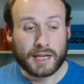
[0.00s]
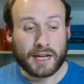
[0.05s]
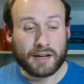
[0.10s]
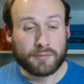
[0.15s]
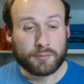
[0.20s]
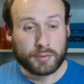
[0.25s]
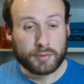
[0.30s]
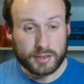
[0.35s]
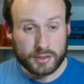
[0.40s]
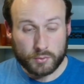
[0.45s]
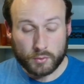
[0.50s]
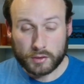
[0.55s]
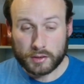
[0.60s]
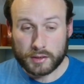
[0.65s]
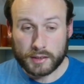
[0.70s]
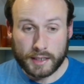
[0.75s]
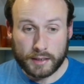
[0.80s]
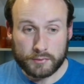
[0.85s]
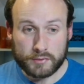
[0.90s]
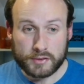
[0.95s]
They have
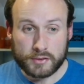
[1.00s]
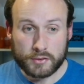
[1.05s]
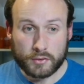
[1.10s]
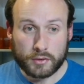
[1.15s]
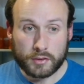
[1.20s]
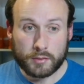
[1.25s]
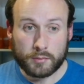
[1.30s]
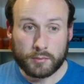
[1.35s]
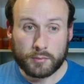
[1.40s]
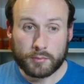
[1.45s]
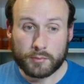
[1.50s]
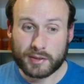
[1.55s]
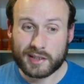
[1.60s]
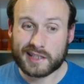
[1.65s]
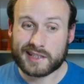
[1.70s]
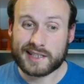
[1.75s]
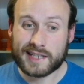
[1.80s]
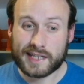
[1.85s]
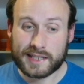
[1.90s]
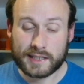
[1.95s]
+1 counters on them, but
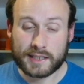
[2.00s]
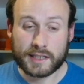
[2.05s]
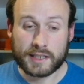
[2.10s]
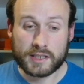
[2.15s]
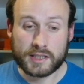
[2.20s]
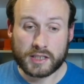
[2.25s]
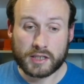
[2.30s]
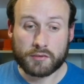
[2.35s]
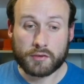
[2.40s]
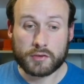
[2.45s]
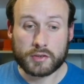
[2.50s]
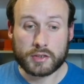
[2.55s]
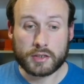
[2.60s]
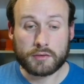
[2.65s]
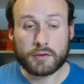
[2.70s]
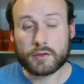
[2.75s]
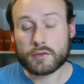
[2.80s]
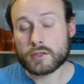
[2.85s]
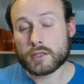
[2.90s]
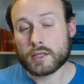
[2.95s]
they're technically
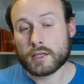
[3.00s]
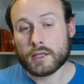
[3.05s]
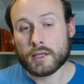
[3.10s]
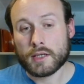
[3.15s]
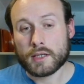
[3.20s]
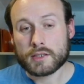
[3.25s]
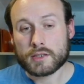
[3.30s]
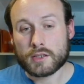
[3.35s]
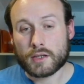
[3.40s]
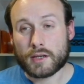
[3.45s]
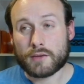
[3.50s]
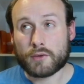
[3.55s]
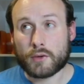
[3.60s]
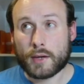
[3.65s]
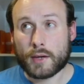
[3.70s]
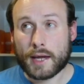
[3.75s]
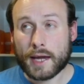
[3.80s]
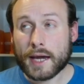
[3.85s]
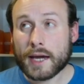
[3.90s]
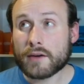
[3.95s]
0/0s. If
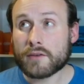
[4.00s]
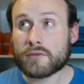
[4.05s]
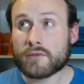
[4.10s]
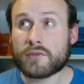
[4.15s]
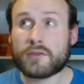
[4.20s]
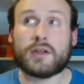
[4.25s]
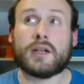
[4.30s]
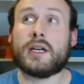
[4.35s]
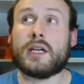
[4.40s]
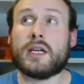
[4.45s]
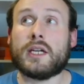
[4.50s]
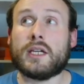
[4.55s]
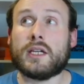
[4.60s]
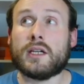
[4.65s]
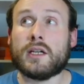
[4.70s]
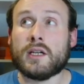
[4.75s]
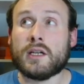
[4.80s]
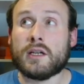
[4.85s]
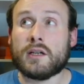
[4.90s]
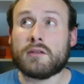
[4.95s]
you have
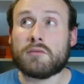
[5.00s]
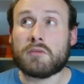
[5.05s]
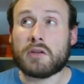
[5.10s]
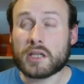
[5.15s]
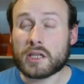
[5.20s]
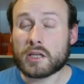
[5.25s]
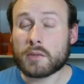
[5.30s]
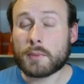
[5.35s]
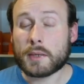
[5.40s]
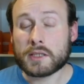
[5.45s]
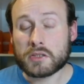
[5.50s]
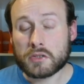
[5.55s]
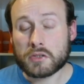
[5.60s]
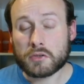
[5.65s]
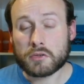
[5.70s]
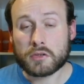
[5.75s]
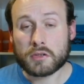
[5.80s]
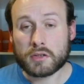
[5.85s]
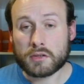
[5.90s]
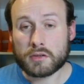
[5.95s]
a incubator
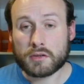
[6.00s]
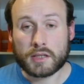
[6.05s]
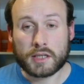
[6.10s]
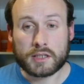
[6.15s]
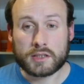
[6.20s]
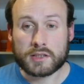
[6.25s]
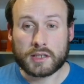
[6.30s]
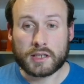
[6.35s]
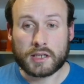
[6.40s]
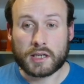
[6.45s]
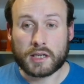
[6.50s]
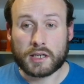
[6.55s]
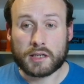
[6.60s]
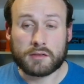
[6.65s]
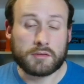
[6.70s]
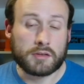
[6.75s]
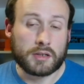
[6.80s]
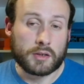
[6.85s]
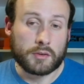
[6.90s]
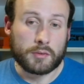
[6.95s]
token that's
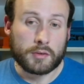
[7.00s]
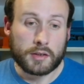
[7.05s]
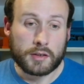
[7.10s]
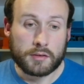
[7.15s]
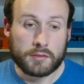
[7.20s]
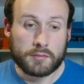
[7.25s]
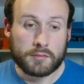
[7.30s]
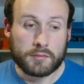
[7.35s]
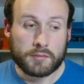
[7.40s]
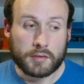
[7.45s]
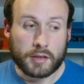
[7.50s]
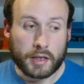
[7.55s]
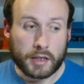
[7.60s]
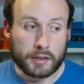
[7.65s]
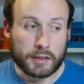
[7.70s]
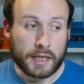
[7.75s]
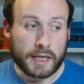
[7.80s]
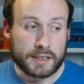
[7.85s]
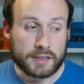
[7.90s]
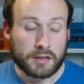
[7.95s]

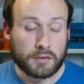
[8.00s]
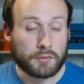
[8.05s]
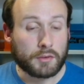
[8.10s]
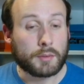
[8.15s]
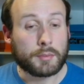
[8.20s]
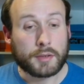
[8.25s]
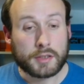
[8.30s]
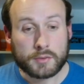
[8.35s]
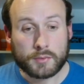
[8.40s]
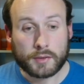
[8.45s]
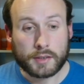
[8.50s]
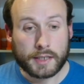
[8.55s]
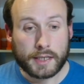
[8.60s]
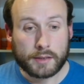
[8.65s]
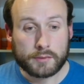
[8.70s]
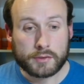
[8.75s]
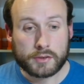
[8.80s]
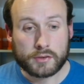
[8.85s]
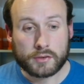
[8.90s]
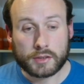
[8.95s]
has 3 +1
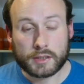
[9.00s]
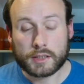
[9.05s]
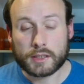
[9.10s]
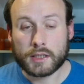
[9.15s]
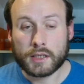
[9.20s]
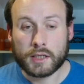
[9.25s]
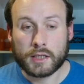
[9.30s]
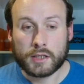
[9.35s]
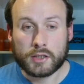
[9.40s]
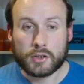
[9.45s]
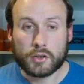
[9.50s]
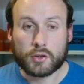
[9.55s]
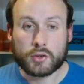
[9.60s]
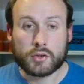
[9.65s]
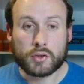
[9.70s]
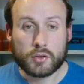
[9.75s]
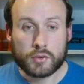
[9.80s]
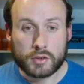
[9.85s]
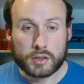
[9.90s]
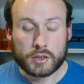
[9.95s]
counters on it,
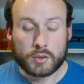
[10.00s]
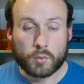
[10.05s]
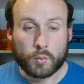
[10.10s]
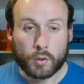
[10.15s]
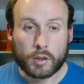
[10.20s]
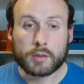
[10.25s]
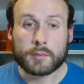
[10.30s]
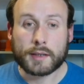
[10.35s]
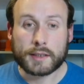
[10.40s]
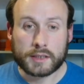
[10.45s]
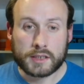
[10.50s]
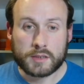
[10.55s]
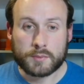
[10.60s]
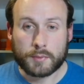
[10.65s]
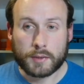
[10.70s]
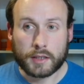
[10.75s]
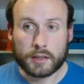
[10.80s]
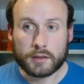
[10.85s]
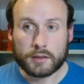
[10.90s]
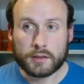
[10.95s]
use this 1-mana
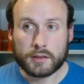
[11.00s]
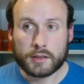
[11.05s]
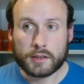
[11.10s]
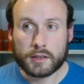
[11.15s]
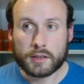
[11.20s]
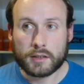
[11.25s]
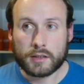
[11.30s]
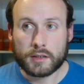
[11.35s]
spell,